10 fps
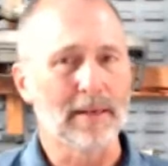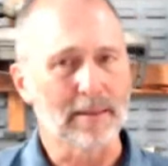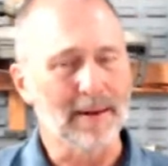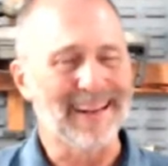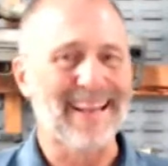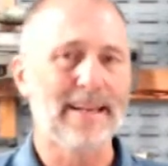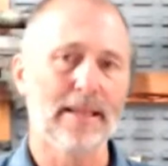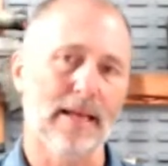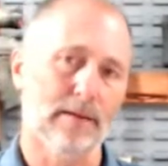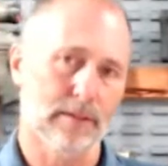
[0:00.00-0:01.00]
about $80,000
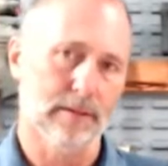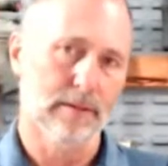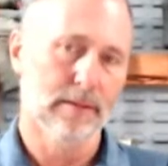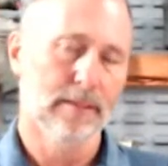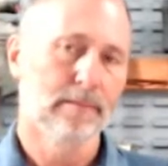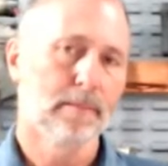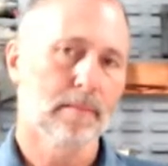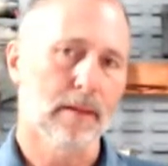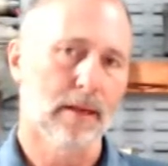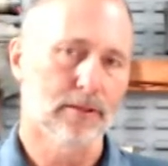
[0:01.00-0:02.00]

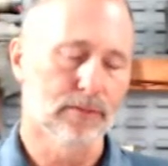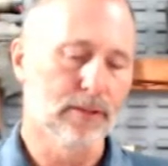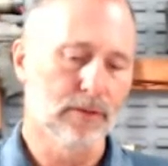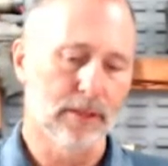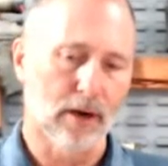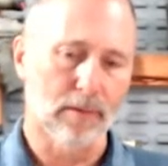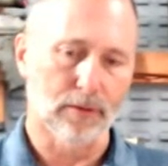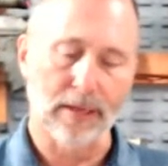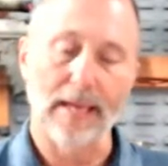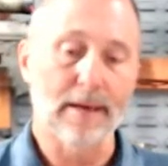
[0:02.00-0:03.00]
to redo the armory.